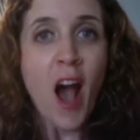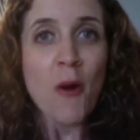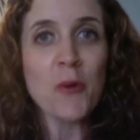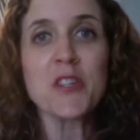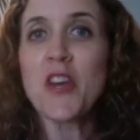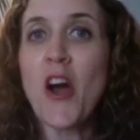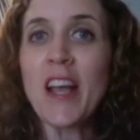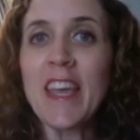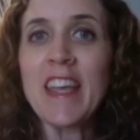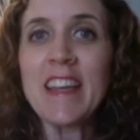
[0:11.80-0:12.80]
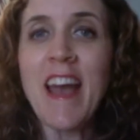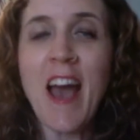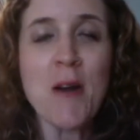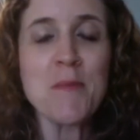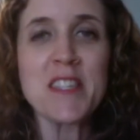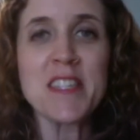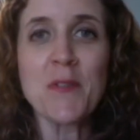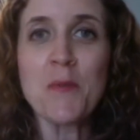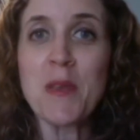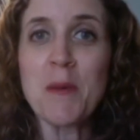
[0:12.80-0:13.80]
we're talking to
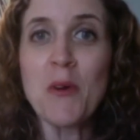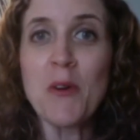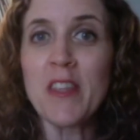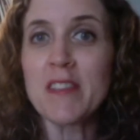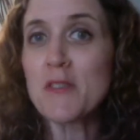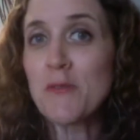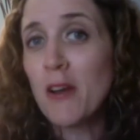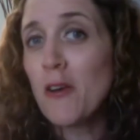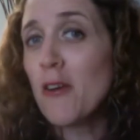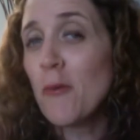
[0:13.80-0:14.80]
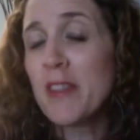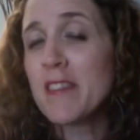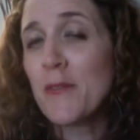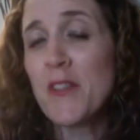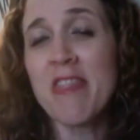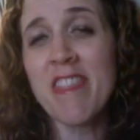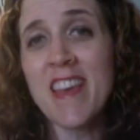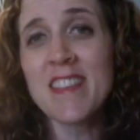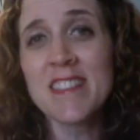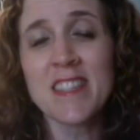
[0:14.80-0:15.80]
different people that struggle with different
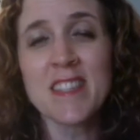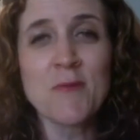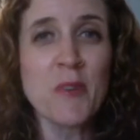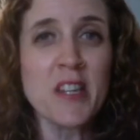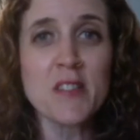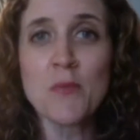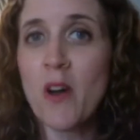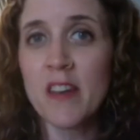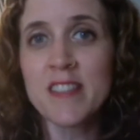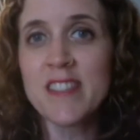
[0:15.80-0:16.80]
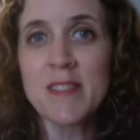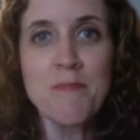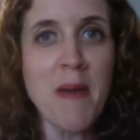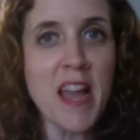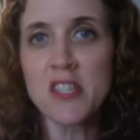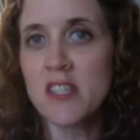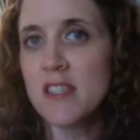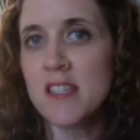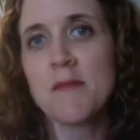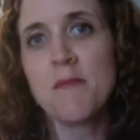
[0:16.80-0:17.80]
things, and we just want to smash the
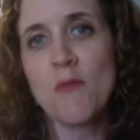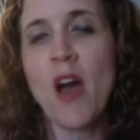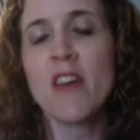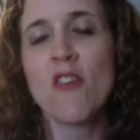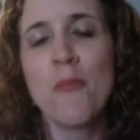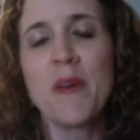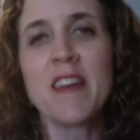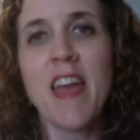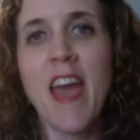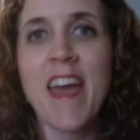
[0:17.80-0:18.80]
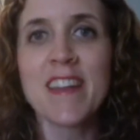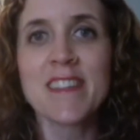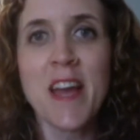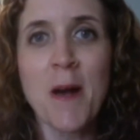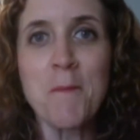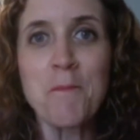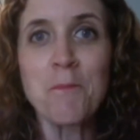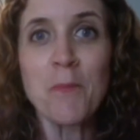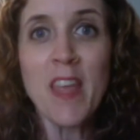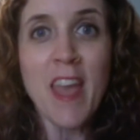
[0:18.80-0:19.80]
stigma wide open
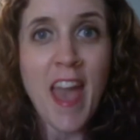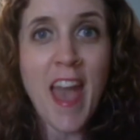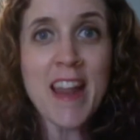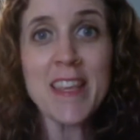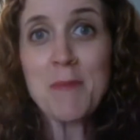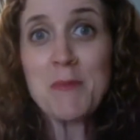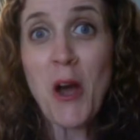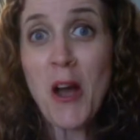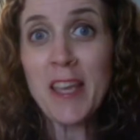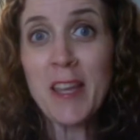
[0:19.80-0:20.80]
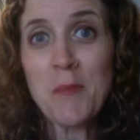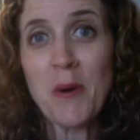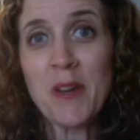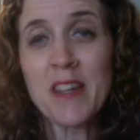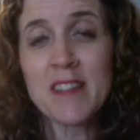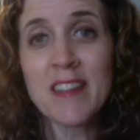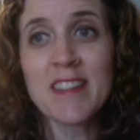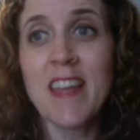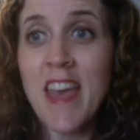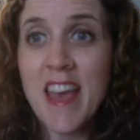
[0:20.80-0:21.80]
and keep talking about it.
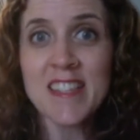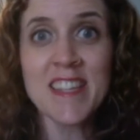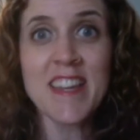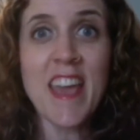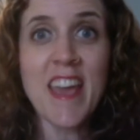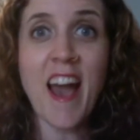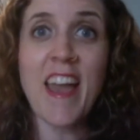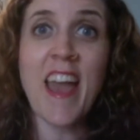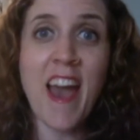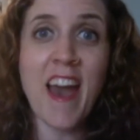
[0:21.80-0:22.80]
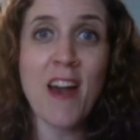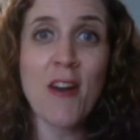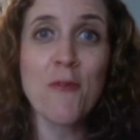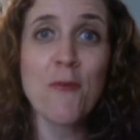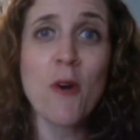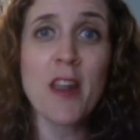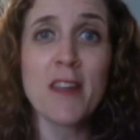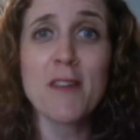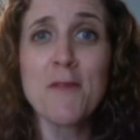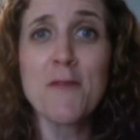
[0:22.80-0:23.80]
And today I have one
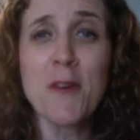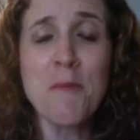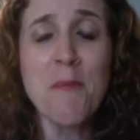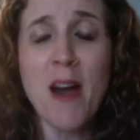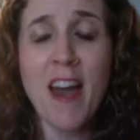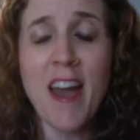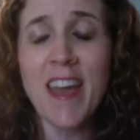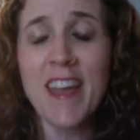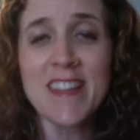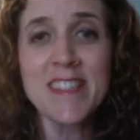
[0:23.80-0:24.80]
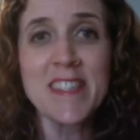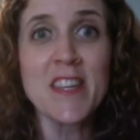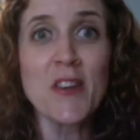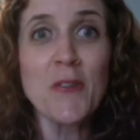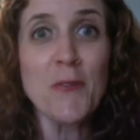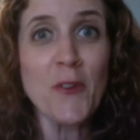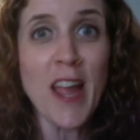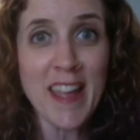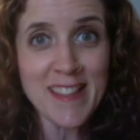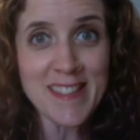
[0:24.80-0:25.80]
of my dear
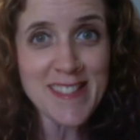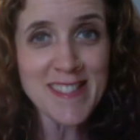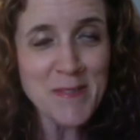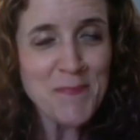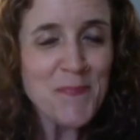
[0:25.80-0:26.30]
friends,